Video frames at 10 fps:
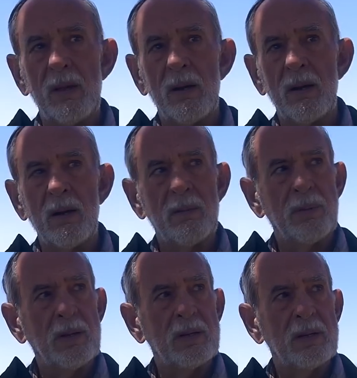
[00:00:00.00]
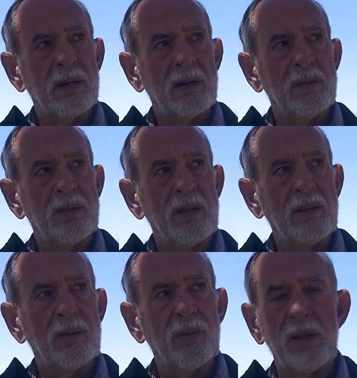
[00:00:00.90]
But
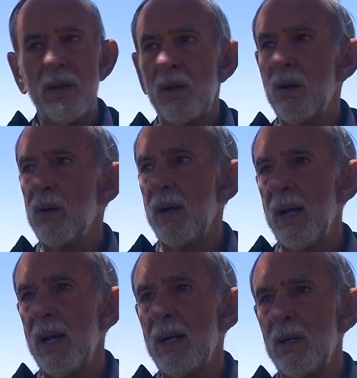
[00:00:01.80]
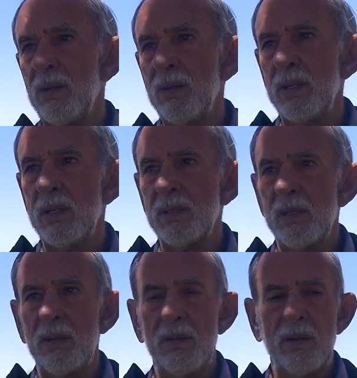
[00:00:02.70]
the way the current attitude is
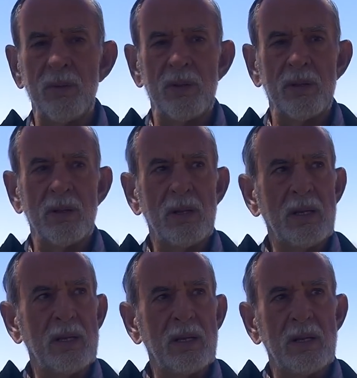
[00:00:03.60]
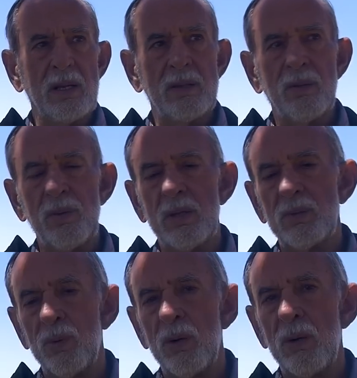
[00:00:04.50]
in
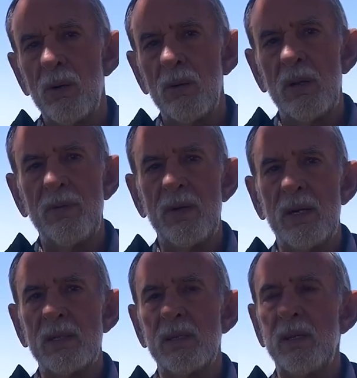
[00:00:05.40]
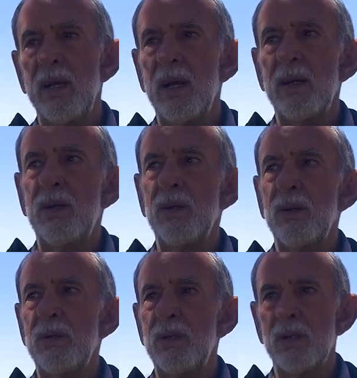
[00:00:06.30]
this world, if it does, the
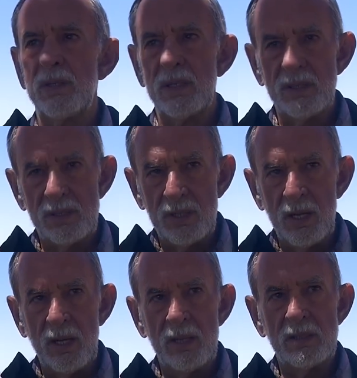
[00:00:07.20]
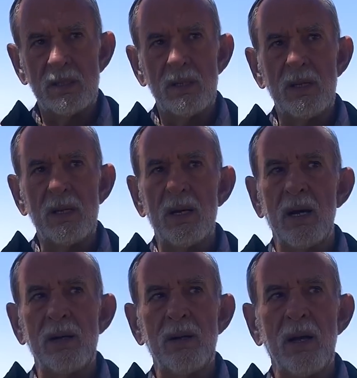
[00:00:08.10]
attitude doesn't change,
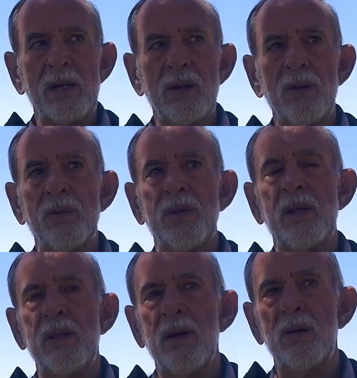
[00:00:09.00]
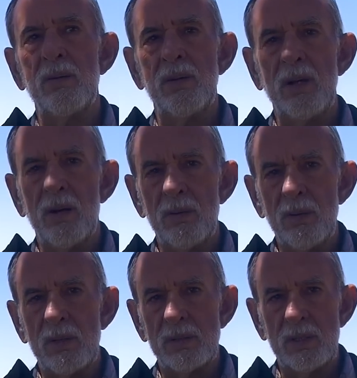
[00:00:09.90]
I don't think the
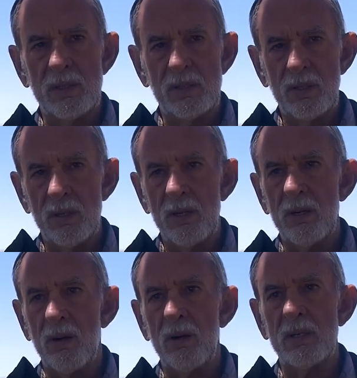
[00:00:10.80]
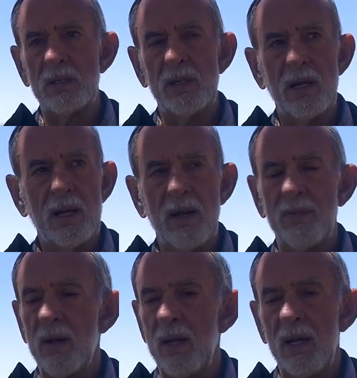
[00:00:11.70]
outlook is good. Honestly,
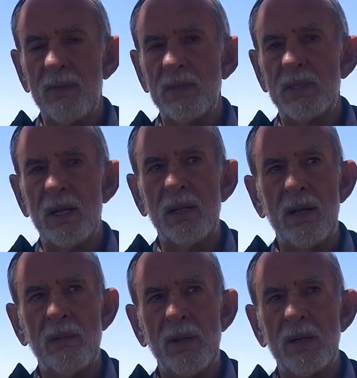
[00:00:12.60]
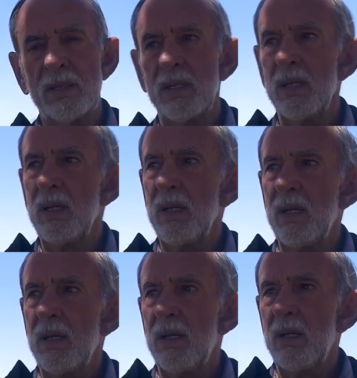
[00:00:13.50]
I have to say that, because
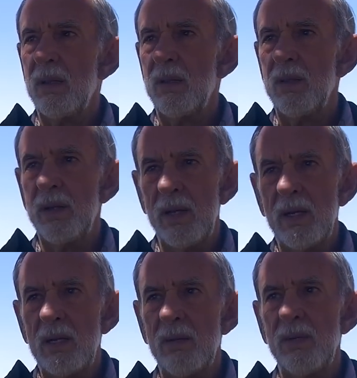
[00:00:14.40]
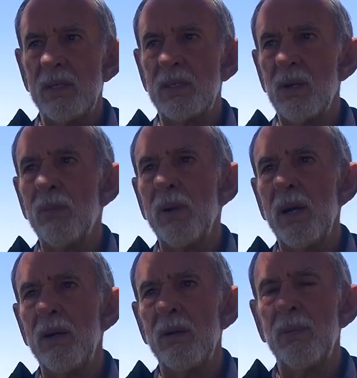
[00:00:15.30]
the negativity is so
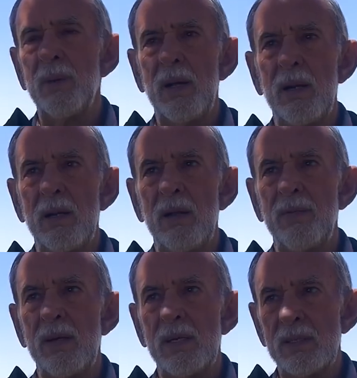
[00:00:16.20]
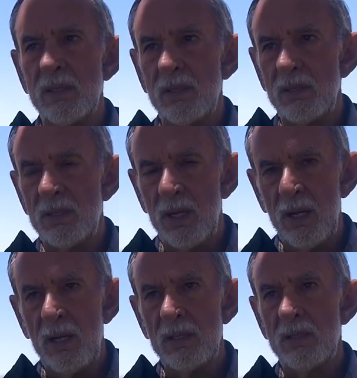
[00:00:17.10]
bad on the planet. If it isn't
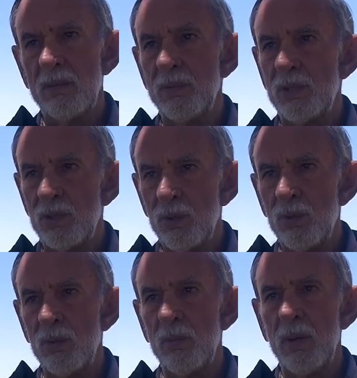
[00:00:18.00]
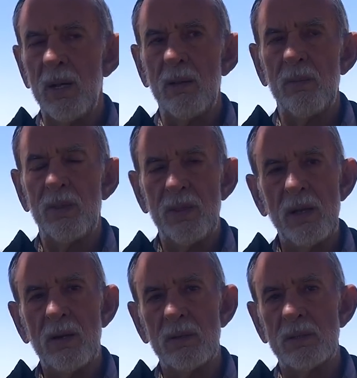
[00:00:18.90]
changed soon by
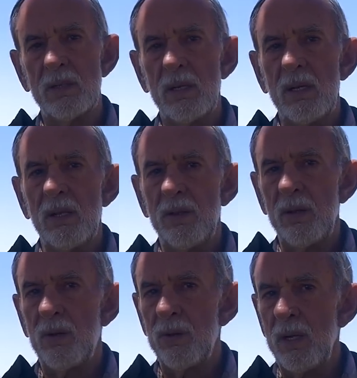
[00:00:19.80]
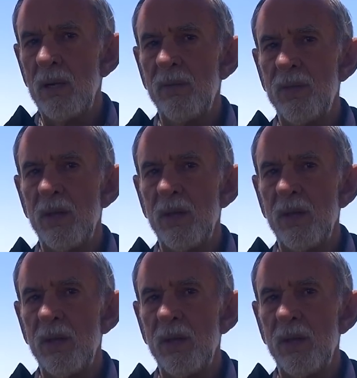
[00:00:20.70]
creative